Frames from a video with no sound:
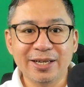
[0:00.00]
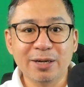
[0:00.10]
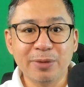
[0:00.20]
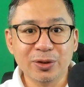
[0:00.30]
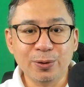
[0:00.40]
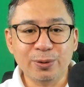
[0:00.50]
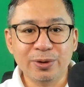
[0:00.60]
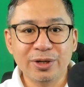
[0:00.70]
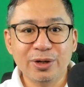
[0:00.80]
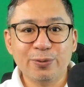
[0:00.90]
And number
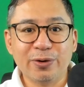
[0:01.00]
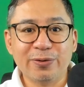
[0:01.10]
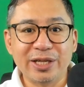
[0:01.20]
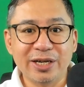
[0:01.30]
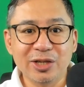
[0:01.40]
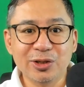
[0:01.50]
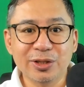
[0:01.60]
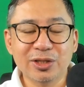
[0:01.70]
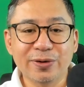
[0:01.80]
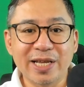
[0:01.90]
two, for
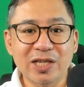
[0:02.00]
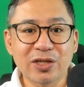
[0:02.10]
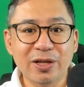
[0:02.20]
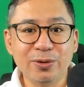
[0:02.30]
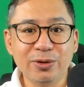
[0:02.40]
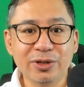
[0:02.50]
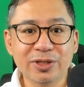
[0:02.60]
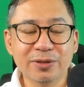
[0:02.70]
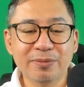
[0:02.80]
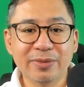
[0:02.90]
federations or national
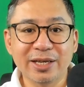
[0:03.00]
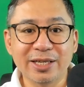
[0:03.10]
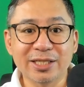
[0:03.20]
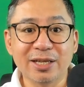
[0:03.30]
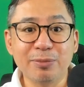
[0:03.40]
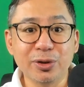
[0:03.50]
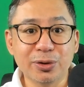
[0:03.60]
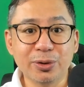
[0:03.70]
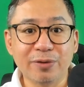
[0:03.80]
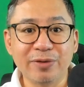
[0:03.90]
unions, it is the
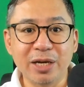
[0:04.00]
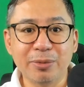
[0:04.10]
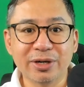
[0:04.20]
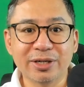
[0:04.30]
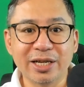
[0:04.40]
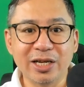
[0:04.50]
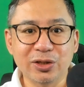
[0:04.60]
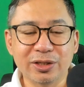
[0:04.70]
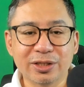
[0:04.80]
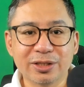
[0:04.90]
Bureau of Labor
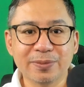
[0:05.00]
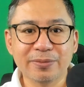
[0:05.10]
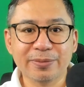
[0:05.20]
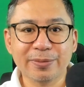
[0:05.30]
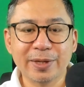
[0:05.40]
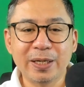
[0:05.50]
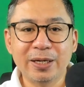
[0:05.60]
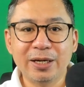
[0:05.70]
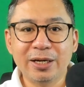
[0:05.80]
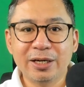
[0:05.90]
Relations.
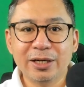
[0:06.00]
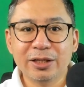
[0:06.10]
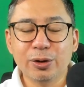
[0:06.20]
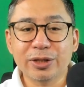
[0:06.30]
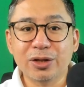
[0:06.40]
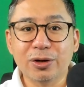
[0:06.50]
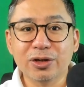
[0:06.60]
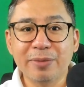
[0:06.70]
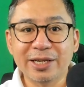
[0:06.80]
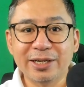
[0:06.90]
Note the
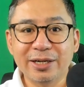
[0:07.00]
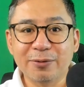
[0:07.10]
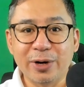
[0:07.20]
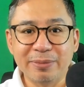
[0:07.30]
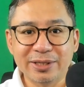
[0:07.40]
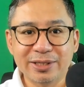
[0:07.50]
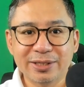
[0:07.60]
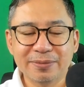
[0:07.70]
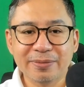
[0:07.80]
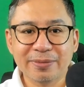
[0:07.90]
documentary
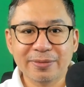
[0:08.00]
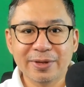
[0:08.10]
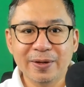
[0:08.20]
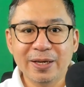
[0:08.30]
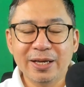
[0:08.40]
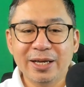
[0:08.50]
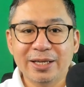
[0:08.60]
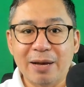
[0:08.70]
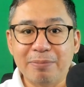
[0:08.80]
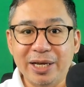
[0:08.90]
requirements.
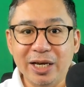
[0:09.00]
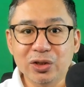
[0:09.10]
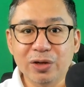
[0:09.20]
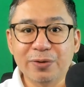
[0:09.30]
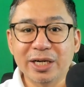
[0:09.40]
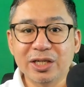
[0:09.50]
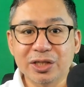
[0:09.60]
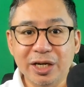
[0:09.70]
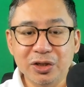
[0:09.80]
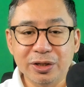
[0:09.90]
The application for
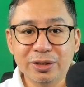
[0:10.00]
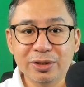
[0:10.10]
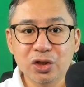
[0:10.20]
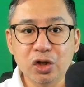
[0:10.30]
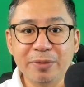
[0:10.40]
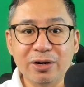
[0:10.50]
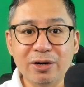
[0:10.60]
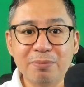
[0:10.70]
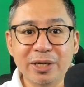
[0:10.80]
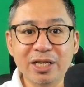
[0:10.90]
registration should be
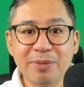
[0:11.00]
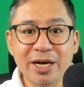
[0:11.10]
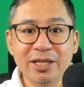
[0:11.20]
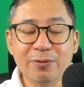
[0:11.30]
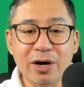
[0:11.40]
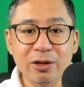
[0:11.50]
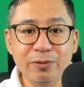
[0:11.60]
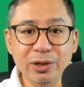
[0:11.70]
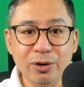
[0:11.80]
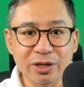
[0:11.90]
accompanied by the
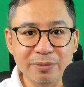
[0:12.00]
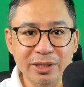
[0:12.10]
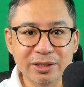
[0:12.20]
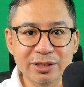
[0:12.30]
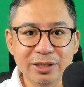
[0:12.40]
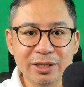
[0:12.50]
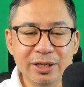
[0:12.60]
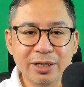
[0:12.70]
following documents.